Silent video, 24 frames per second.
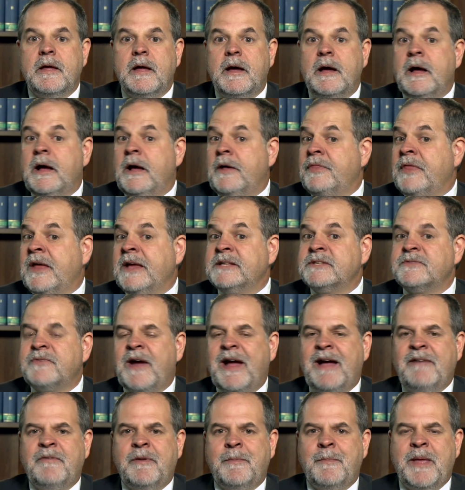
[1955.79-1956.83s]
Thanks for
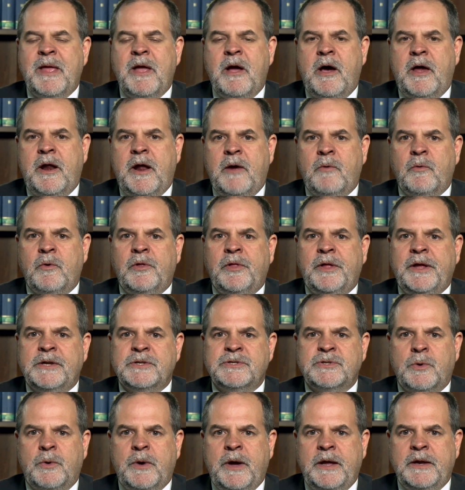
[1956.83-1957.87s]
having me on. I really
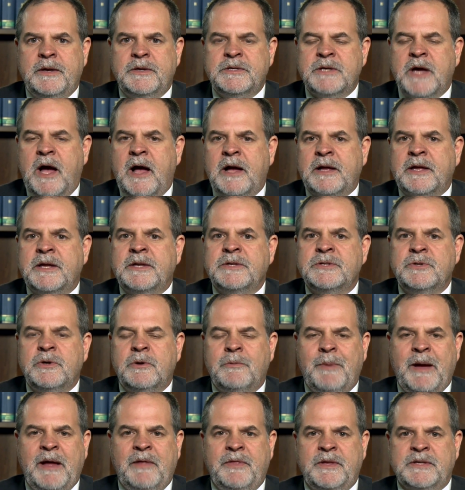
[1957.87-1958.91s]
enjoyed talking to you
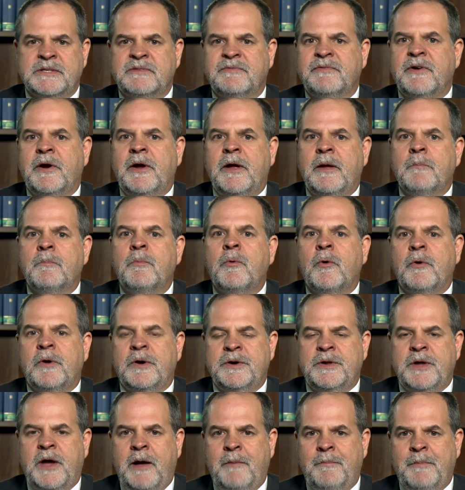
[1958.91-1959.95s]
about this very
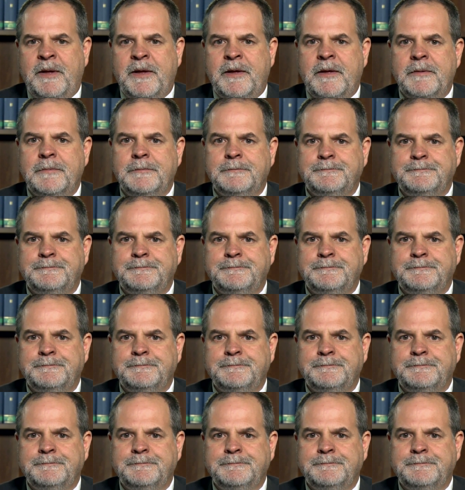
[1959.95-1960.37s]
important topic.